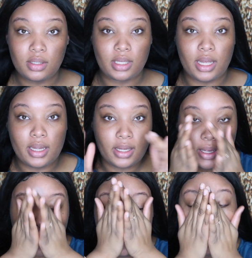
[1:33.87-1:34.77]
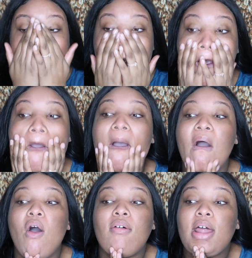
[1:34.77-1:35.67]
Okay, I look a
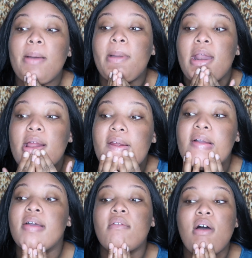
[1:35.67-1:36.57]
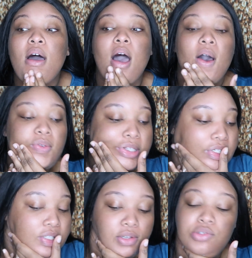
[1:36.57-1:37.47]
whole lot better. I was
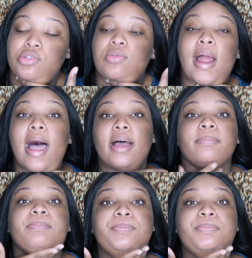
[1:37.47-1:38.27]
looking so dry.